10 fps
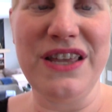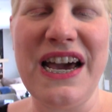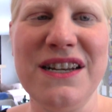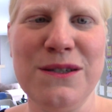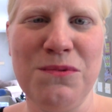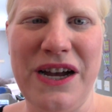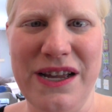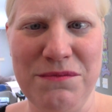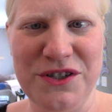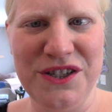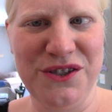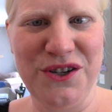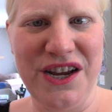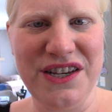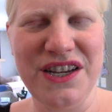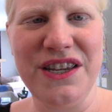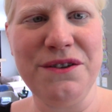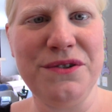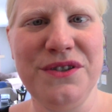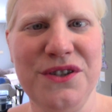that is why. I'm just trying to get
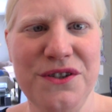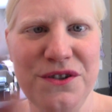used